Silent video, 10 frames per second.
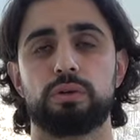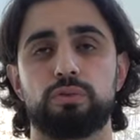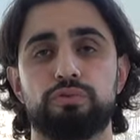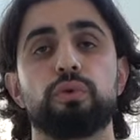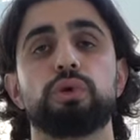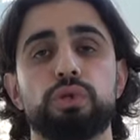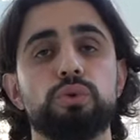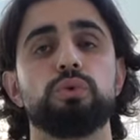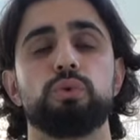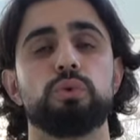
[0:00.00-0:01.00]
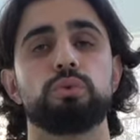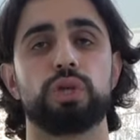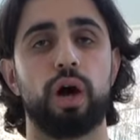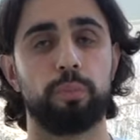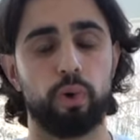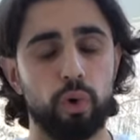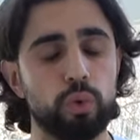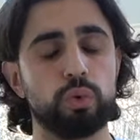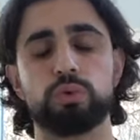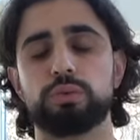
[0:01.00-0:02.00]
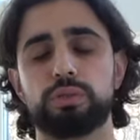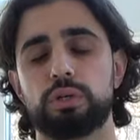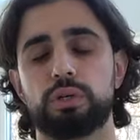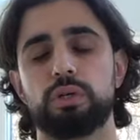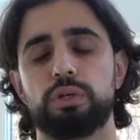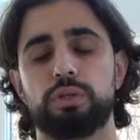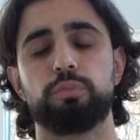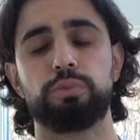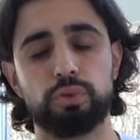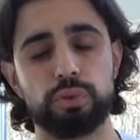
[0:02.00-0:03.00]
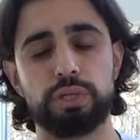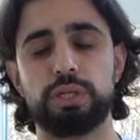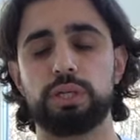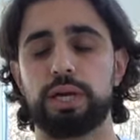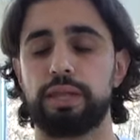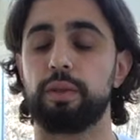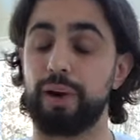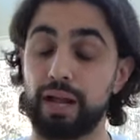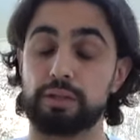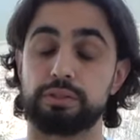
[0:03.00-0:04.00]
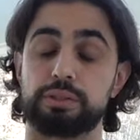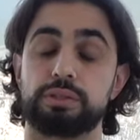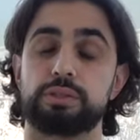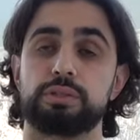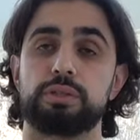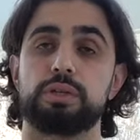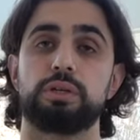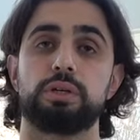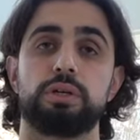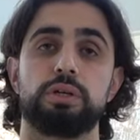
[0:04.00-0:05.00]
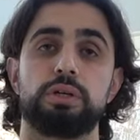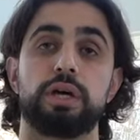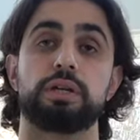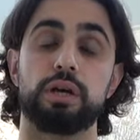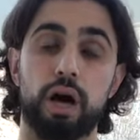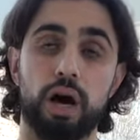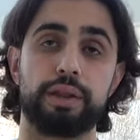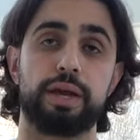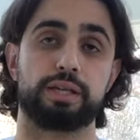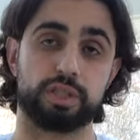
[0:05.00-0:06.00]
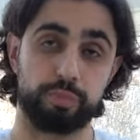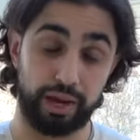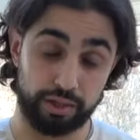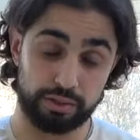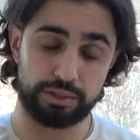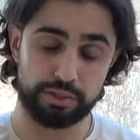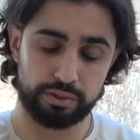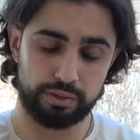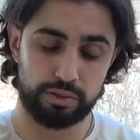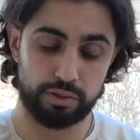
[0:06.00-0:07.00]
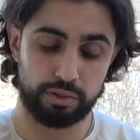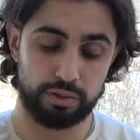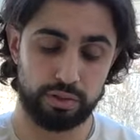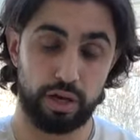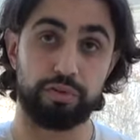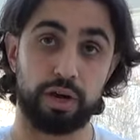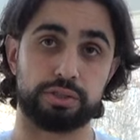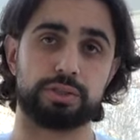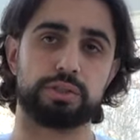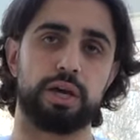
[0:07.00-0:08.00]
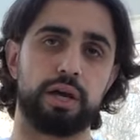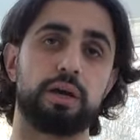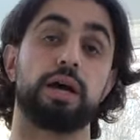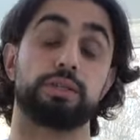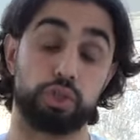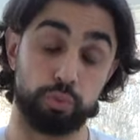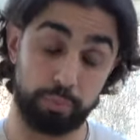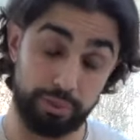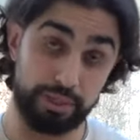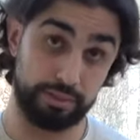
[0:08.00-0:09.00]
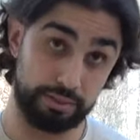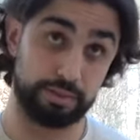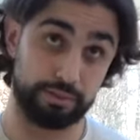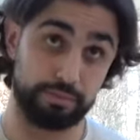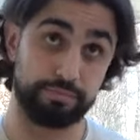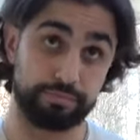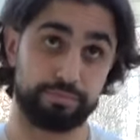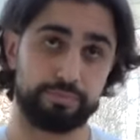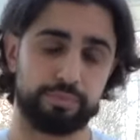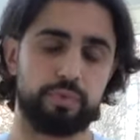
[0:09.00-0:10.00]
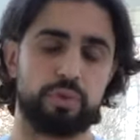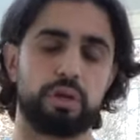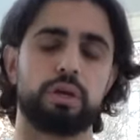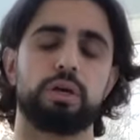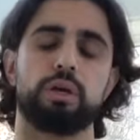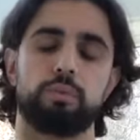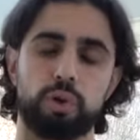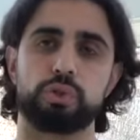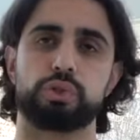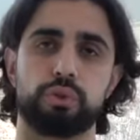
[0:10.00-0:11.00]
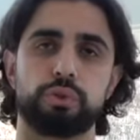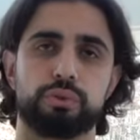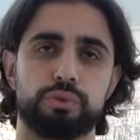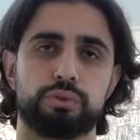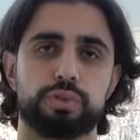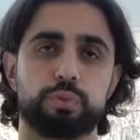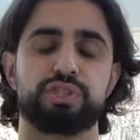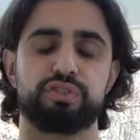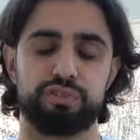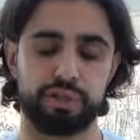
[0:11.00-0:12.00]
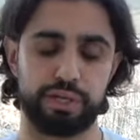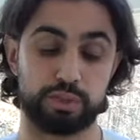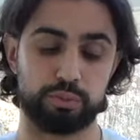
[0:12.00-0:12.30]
for you to uphold the beauty and the balance that God expects of us as human beings, but also specifically as